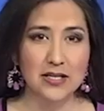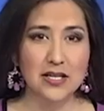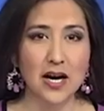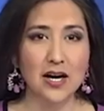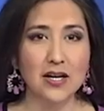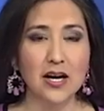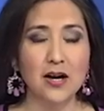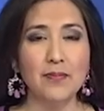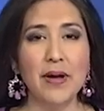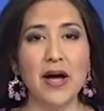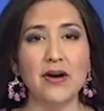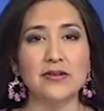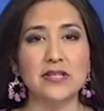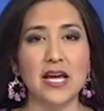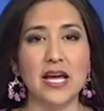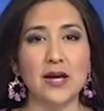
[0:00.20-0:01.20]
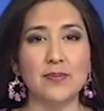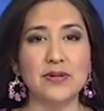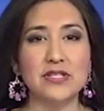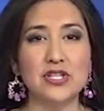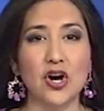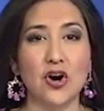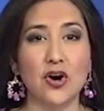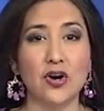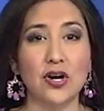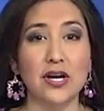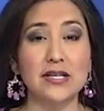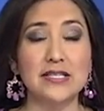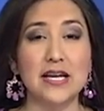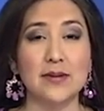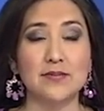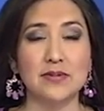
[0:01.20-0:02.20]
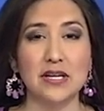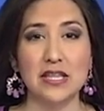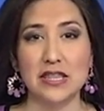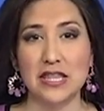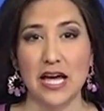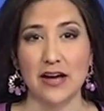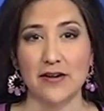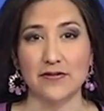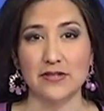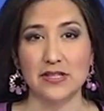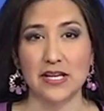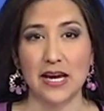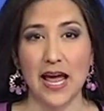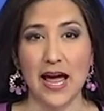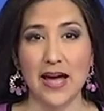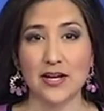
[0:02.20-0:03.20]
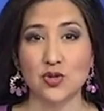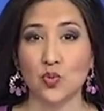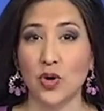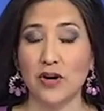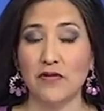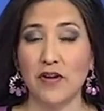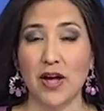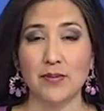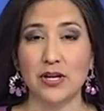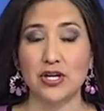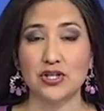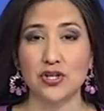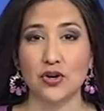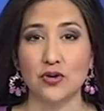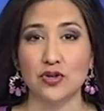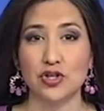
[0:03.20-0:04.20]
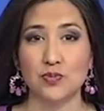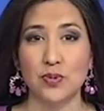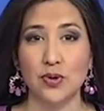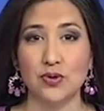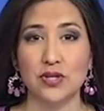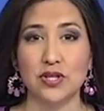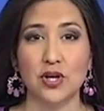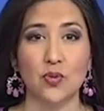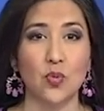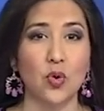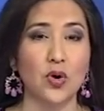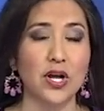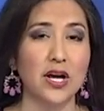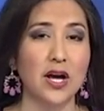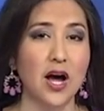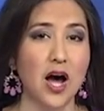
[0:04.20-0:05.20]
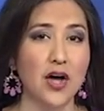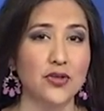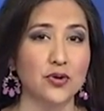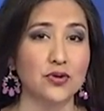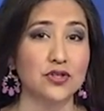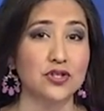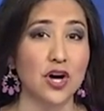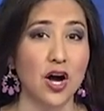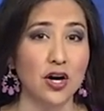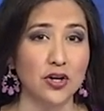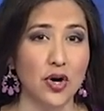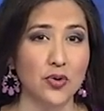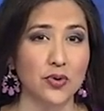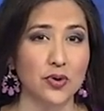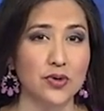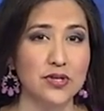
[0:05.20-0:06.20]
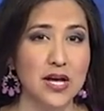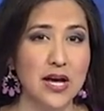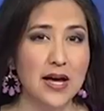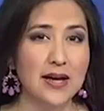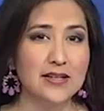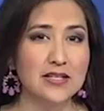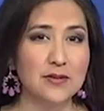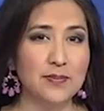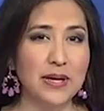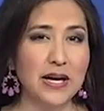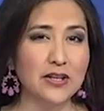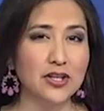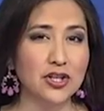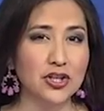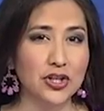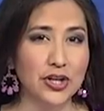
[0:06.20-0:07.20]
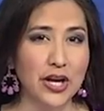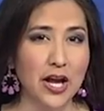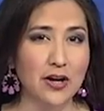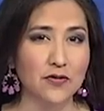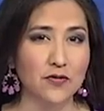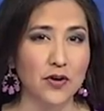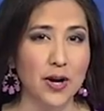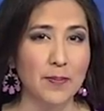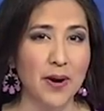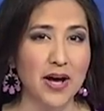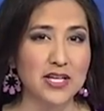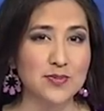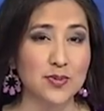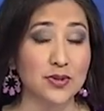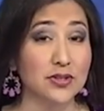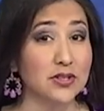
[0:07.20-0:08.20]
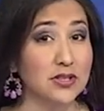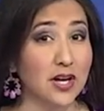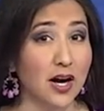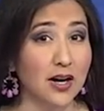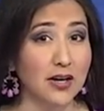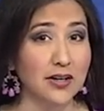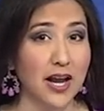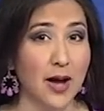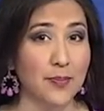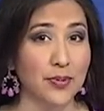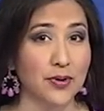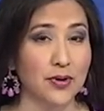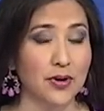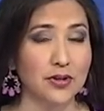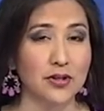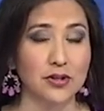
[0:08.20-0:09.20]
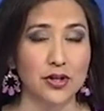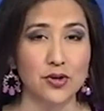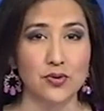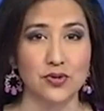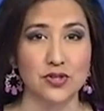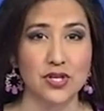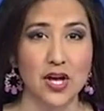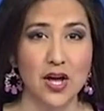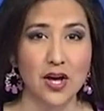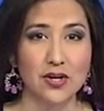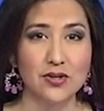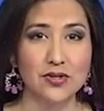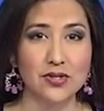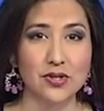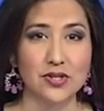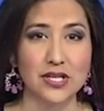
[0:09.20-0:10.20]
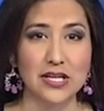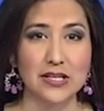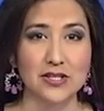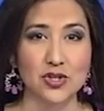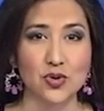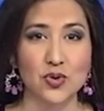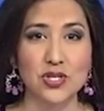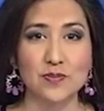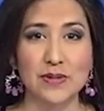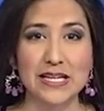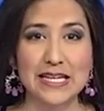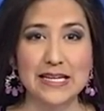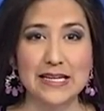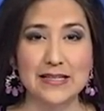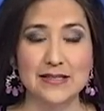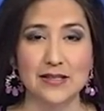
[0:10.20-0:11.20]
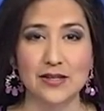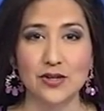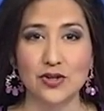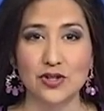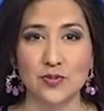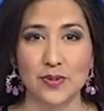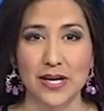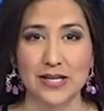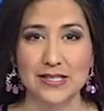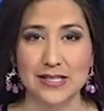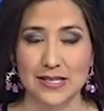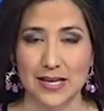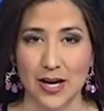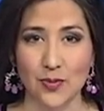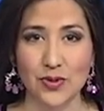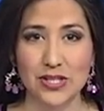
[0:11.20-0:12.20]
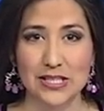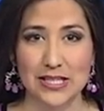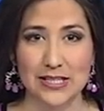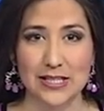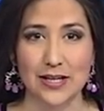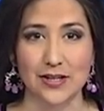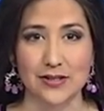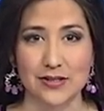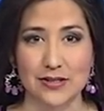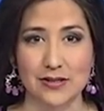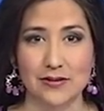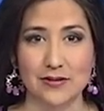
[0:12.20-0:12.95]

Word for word: Talk about a bizarre attempted theft. It has one family so spooked they're warning other dog owners to be on the lookout for a possible dog napper on the loose. News 13's Chris McKee is in the Newsplex tonight with the details.